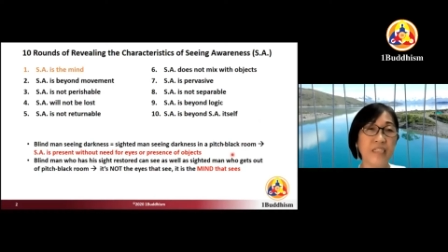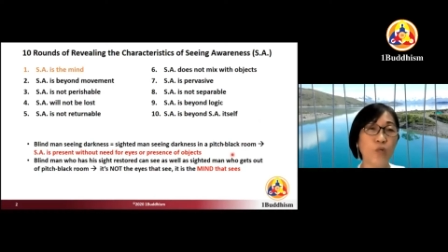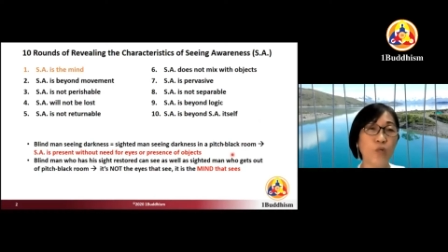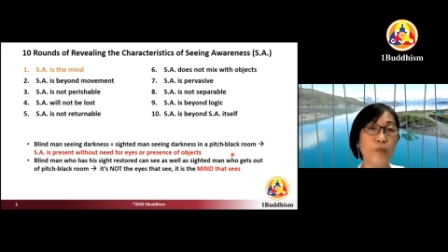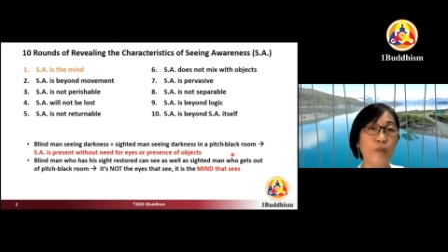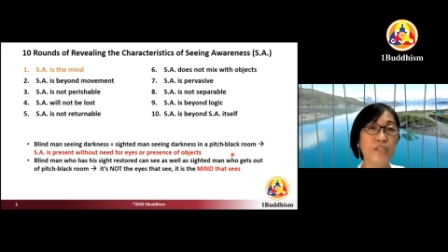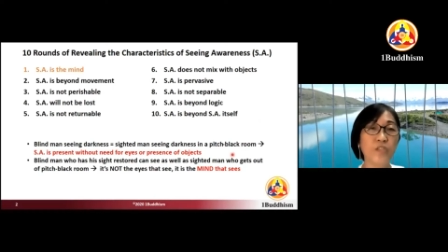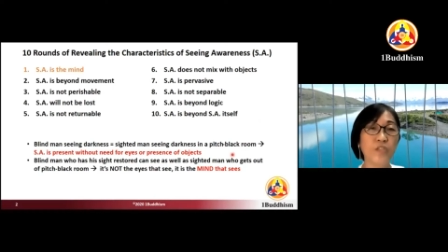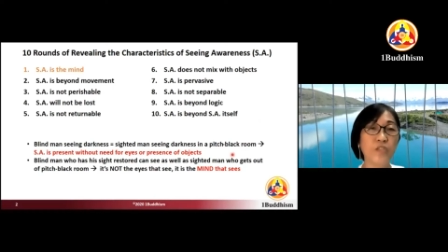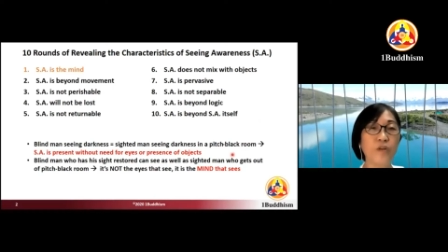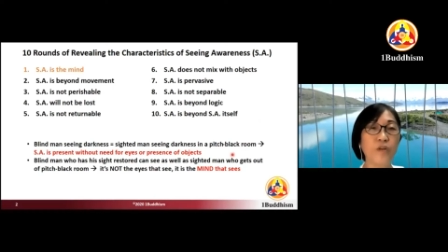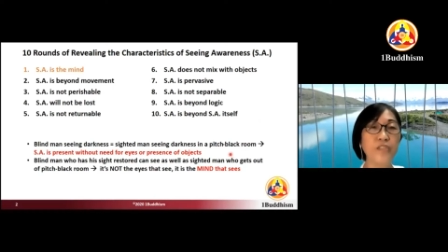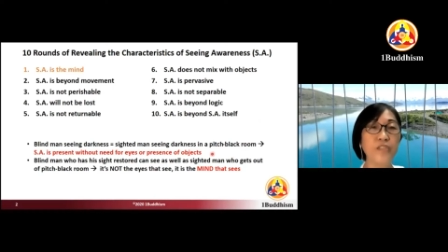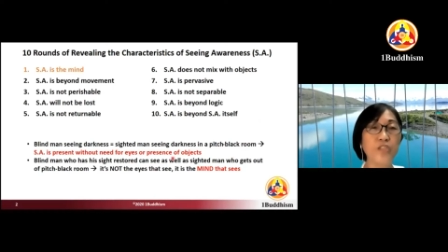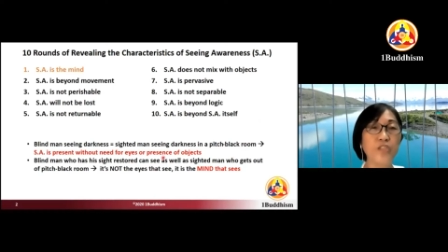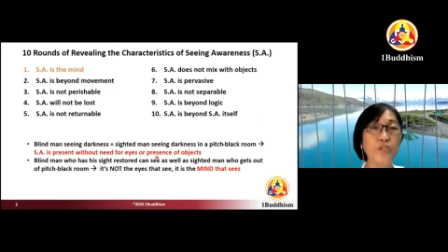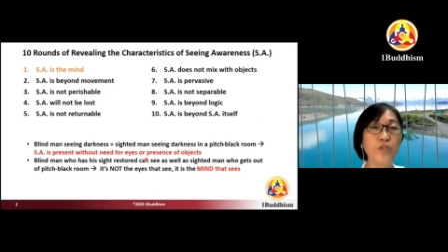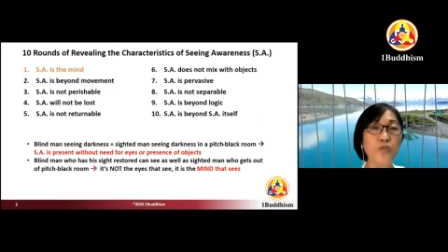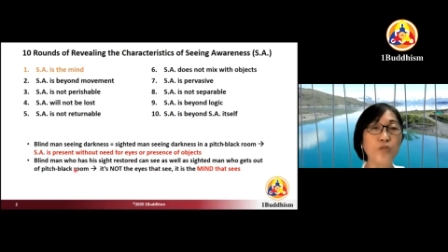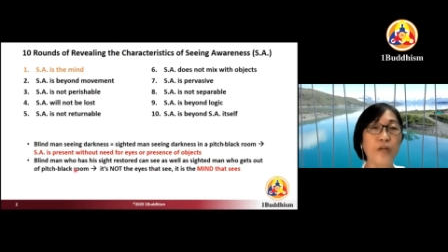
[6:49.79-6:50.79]
who has gone
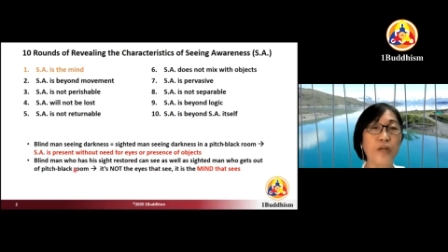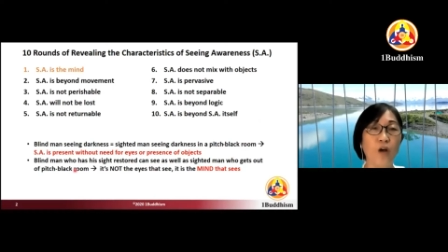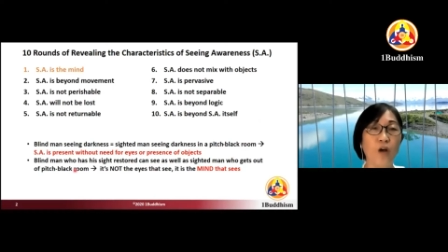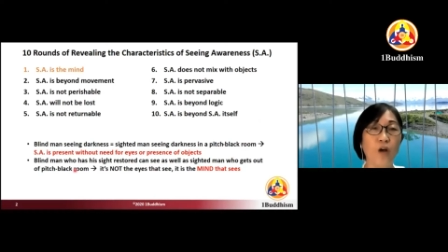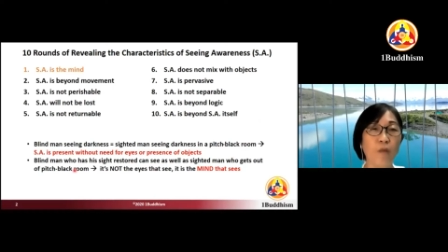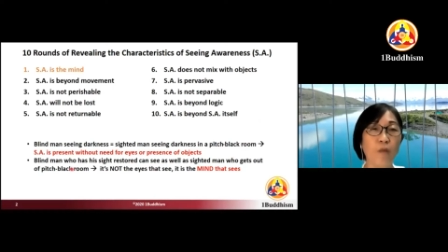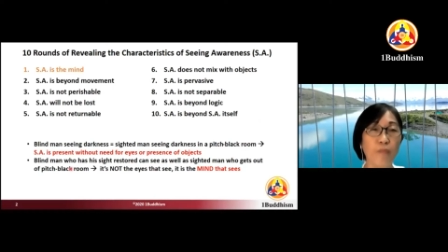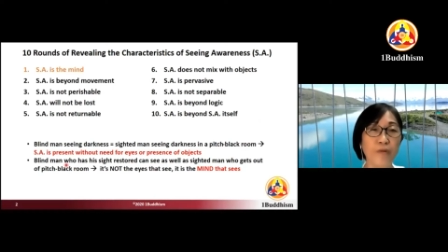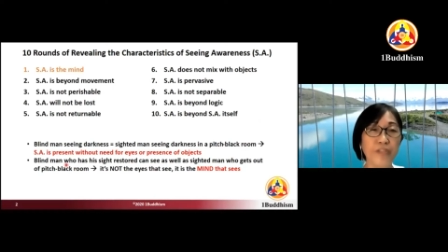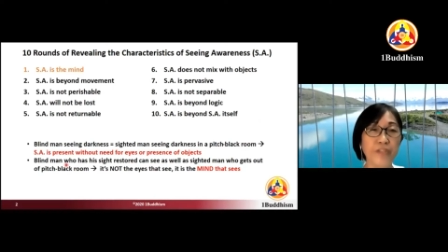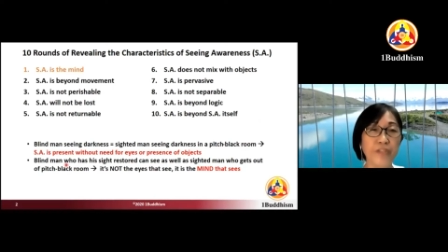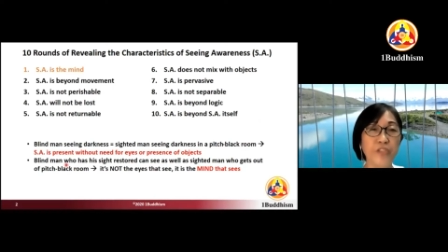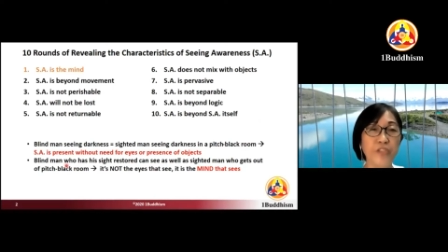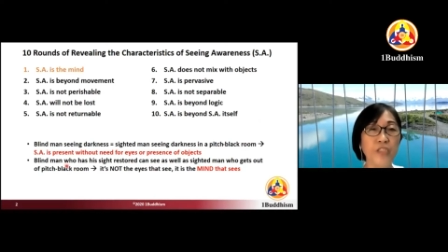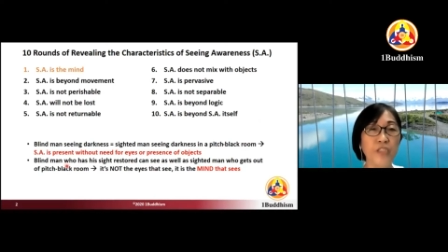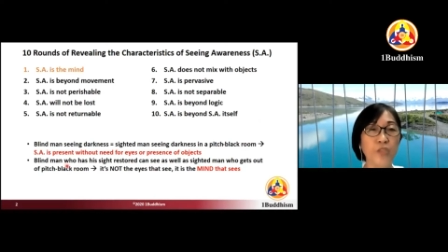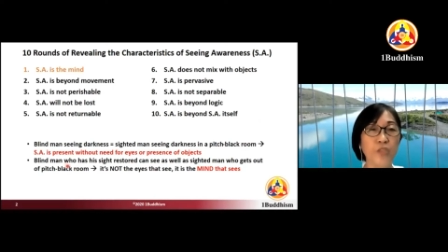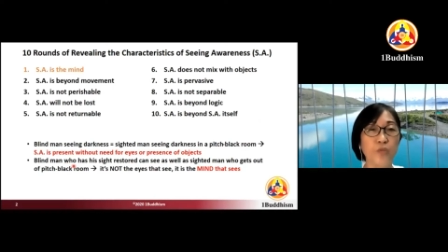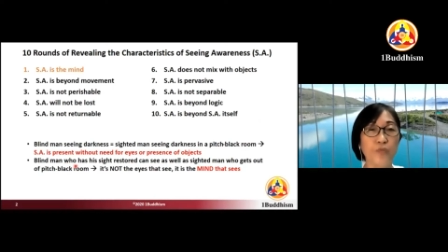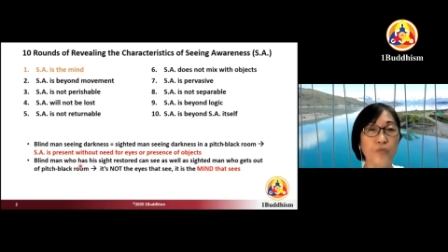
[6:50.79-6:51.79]
through an
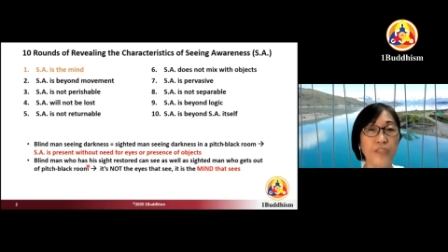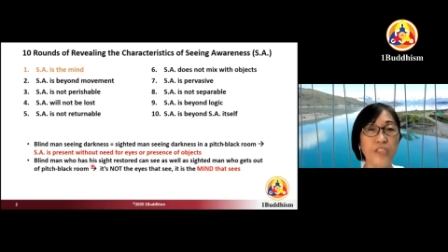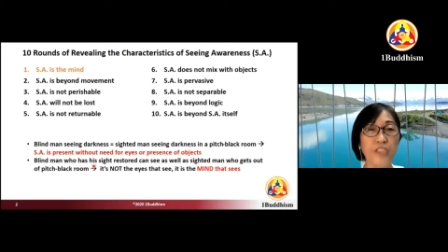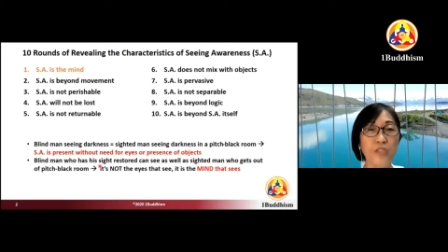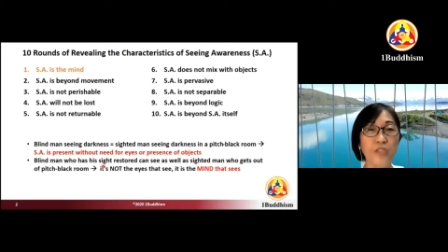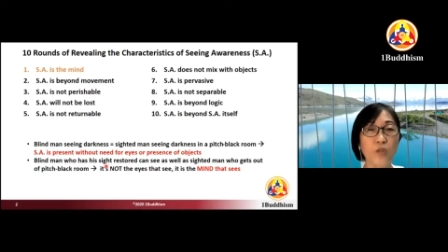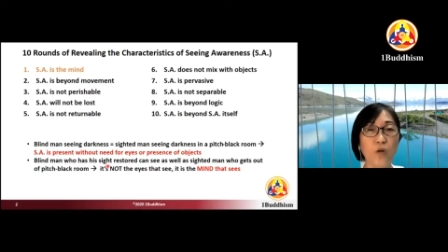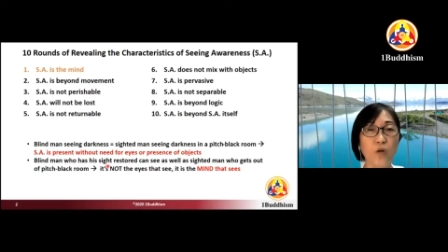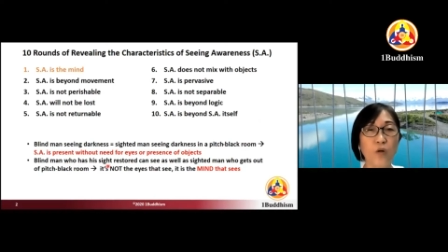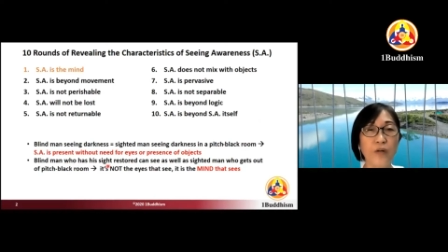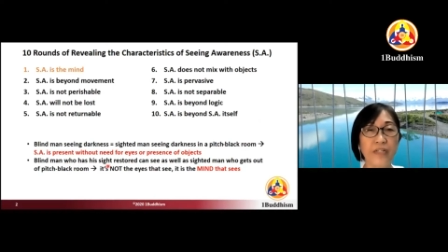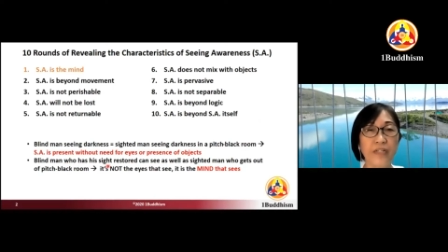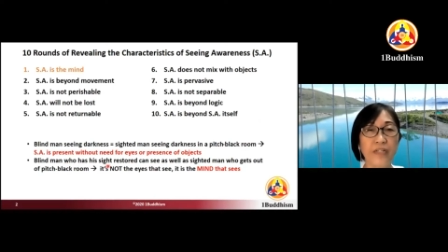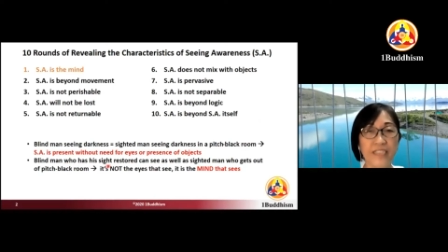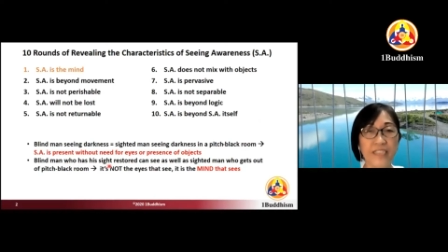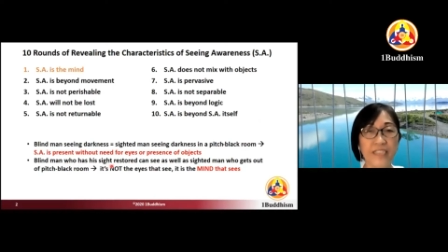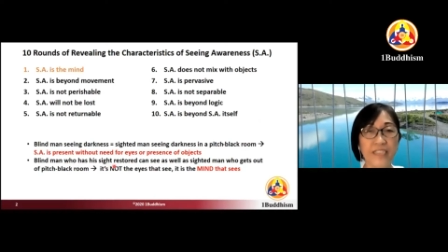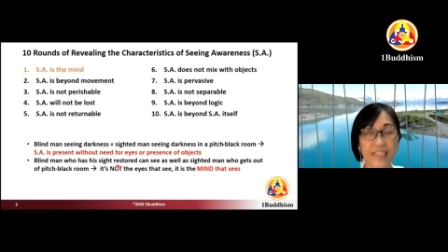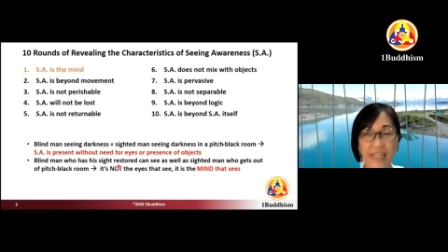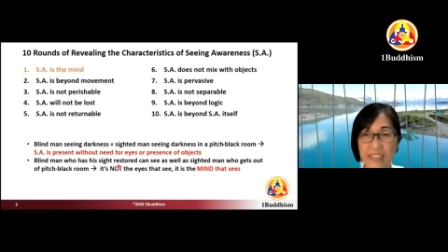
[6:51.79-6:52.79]
operation to restore
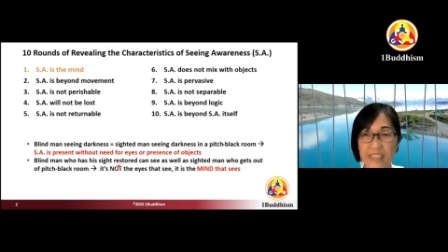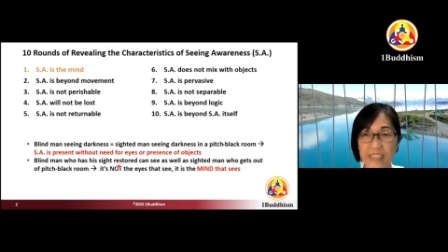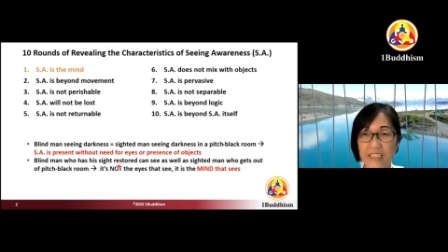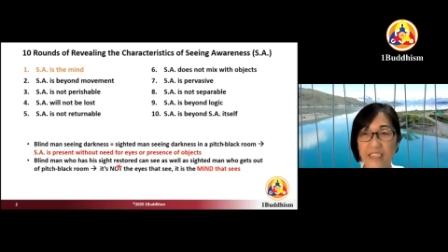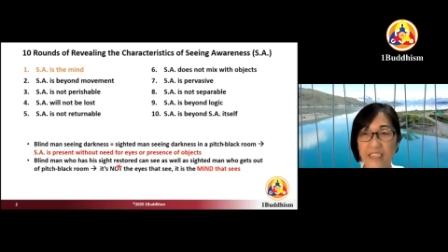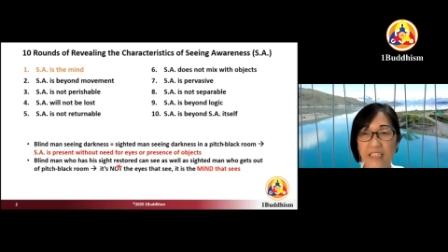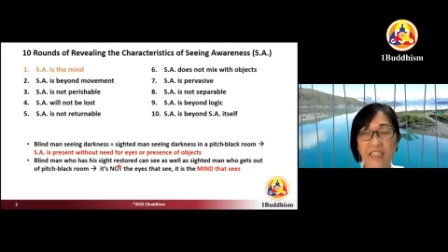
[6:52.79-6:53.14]
his sight